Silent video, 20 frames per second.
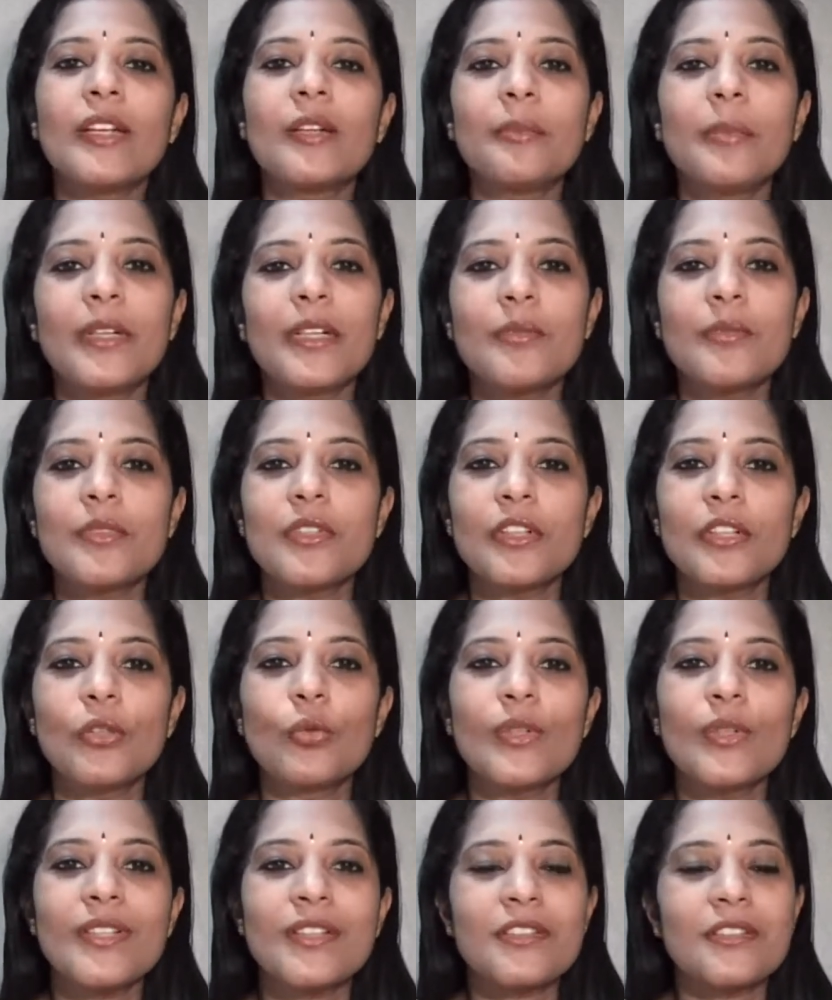it becomes the
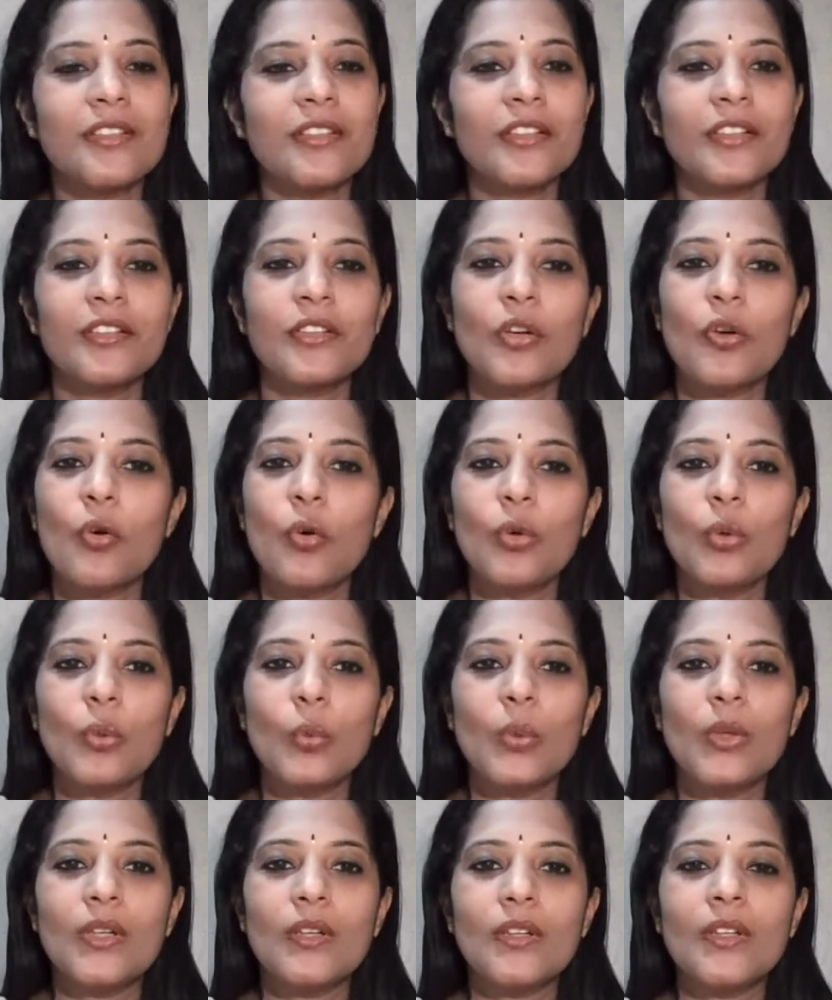cutest thing in the whole
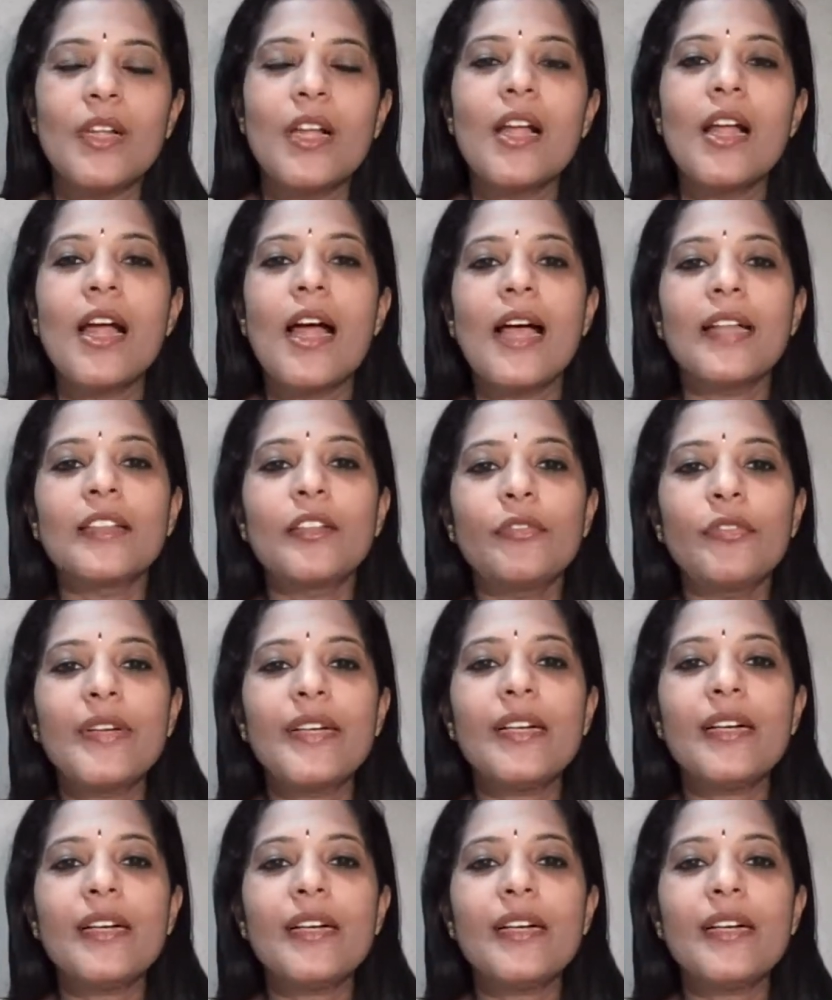world. And the